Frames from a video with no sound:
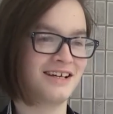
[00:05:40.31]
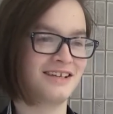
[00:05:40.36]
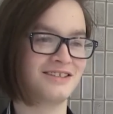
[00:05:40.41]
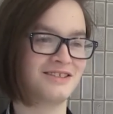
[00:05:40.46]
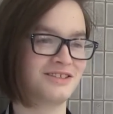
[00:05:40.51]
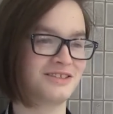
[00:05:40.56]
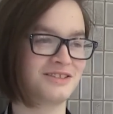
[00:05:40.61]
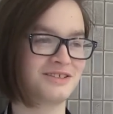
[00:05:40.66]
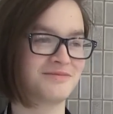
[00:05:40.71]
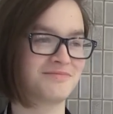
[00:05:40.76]

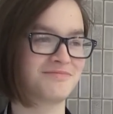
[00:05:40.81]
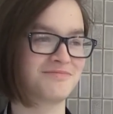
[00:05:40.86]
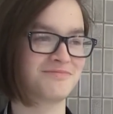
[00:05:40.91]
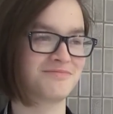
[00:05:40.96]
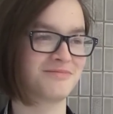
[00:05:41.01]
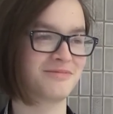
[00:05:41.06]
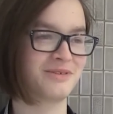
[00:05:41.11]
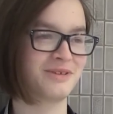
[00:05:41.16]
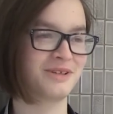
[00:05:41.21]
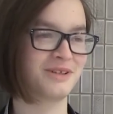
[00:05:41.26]
it's just
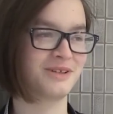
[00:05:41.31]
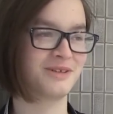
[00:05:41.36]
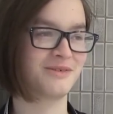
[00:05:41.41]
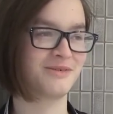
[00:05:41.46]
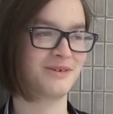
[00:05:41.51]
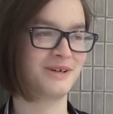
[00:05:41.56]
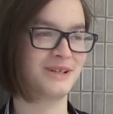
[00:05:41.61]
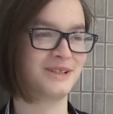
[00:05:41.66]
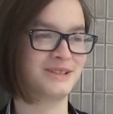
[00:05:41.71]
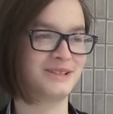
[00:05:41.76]
really
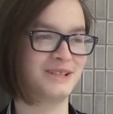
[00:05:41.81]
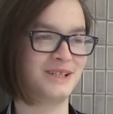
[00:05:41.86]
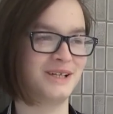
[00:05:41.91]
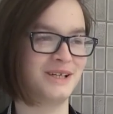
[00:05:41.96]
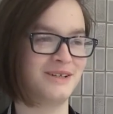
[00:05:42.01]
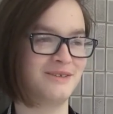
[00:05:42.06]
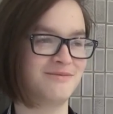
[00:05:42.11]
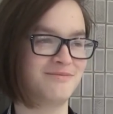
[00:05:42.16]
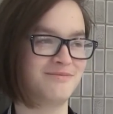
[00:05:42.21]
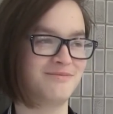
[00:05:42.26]

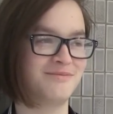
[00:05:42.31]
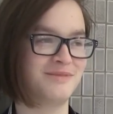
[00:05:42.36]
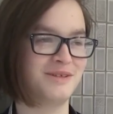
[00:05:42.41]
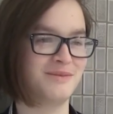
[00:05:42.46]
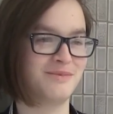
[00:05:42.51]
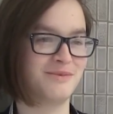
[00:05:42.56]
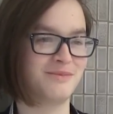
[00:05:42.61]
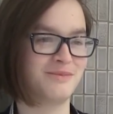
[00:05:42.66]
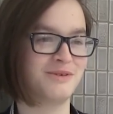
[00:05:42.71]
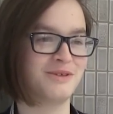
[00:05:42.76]
crazy and
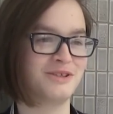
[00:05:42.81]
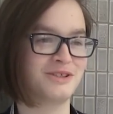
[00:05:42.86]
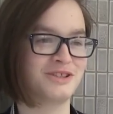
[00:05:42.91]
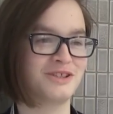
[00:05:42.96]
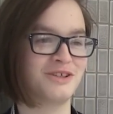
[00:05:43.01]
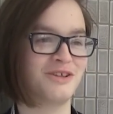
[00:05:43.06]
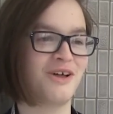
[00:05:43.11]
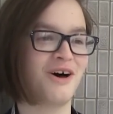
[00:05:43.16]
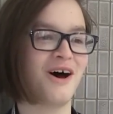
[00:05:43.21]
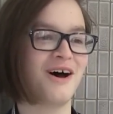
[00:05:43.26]
people
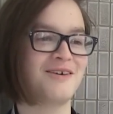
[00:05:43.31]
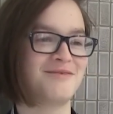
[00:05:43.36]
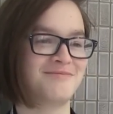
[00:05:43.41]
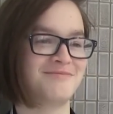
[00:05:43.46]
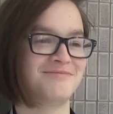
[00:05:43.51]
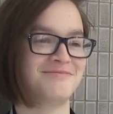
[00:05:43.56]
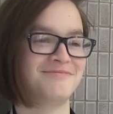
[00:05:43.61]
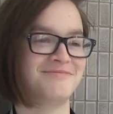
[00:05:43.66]
push a lot.